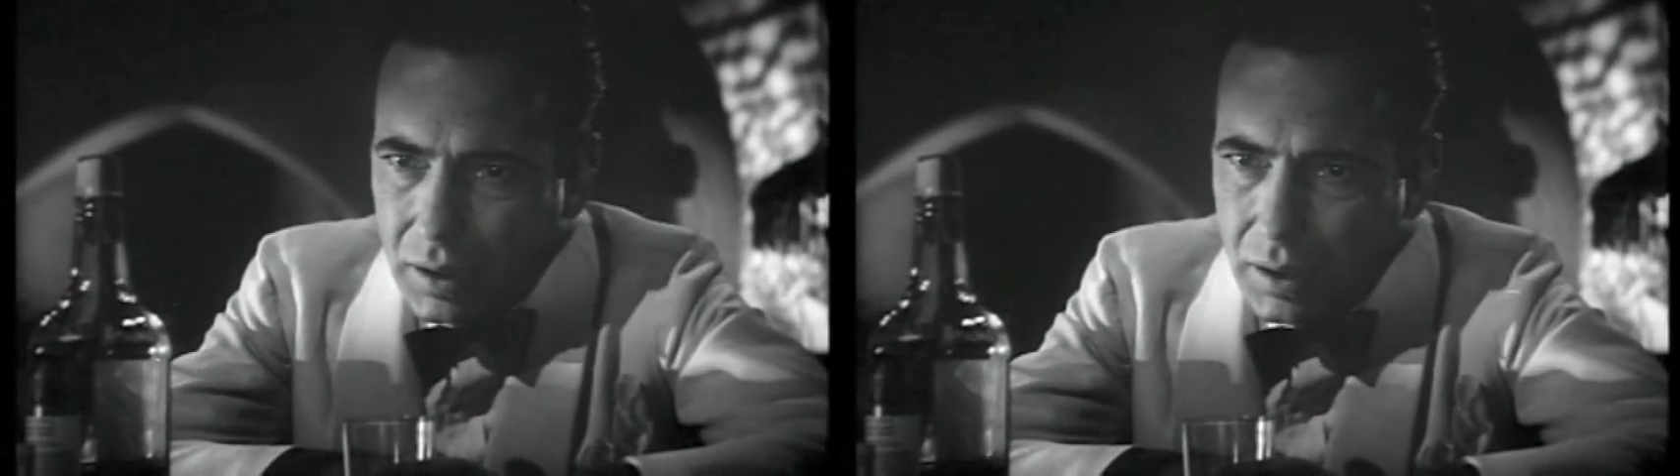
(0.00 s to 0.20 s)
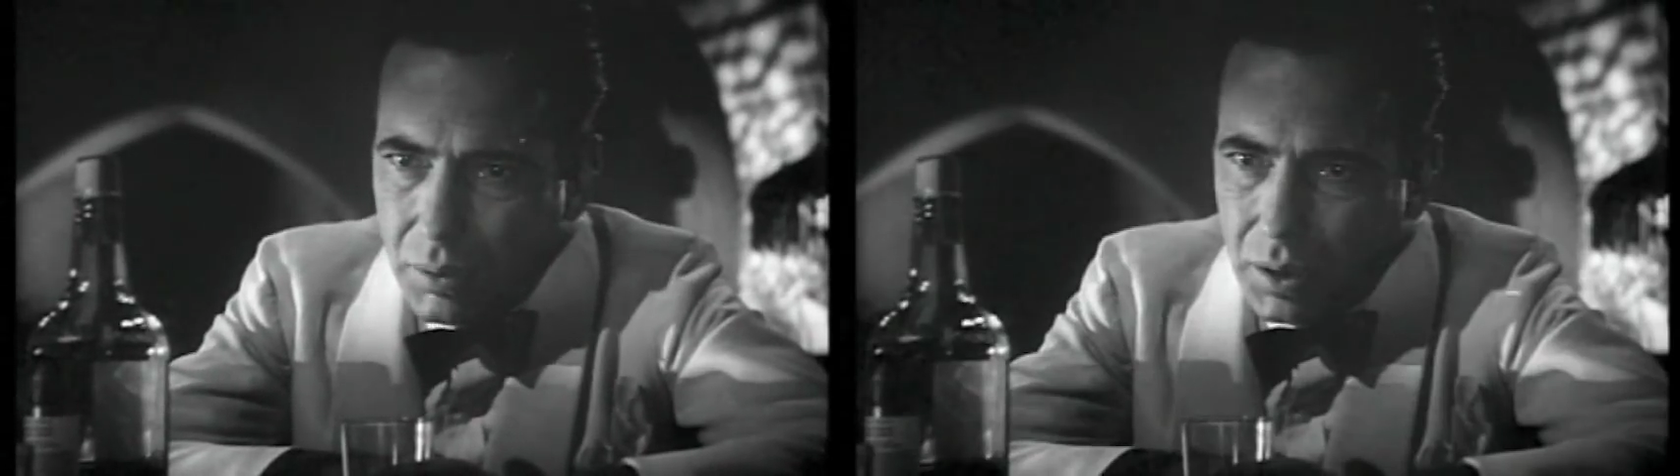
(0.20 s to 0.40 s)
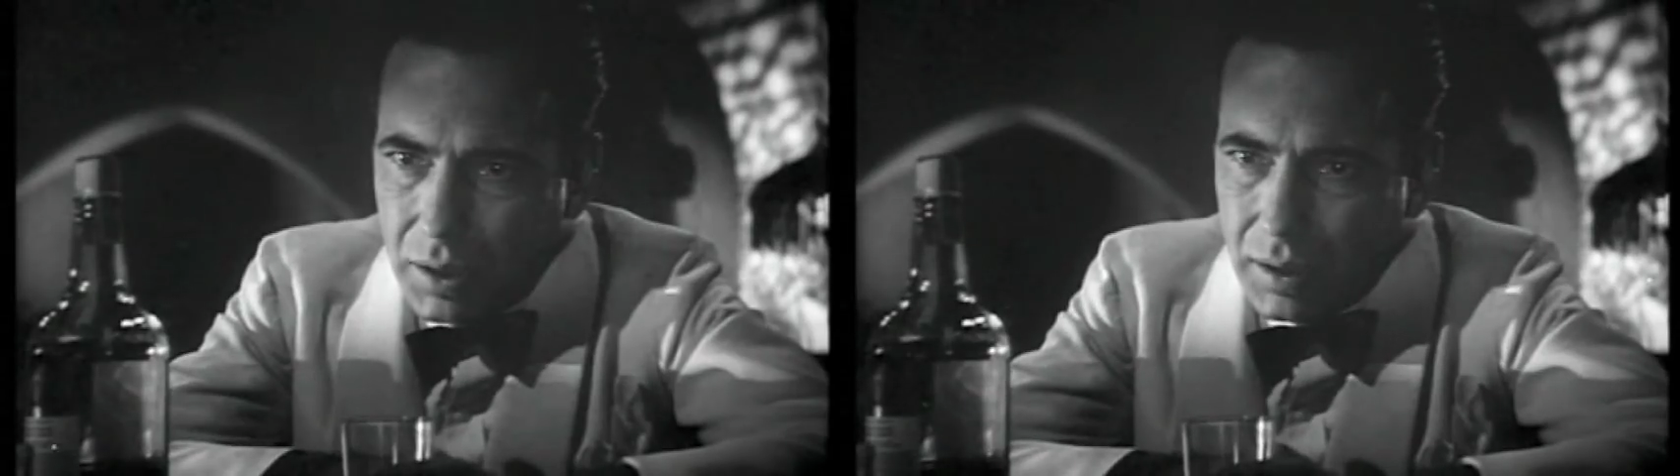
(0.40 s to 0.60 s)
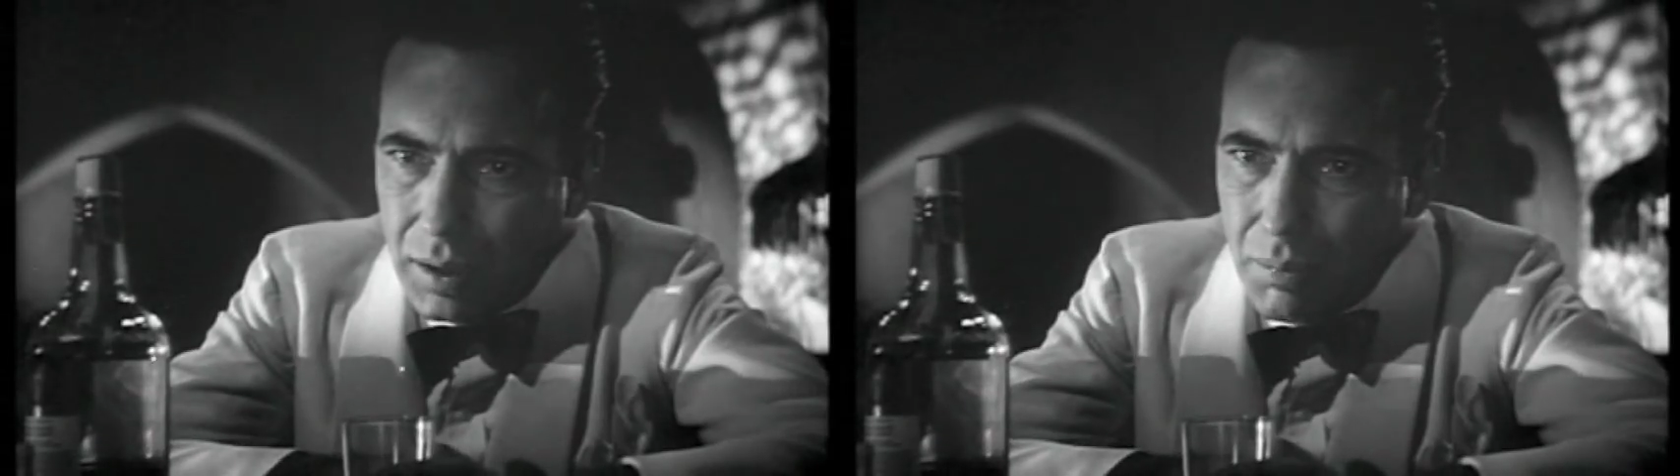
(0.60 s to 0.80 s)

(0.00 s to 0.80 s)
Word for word: she walks into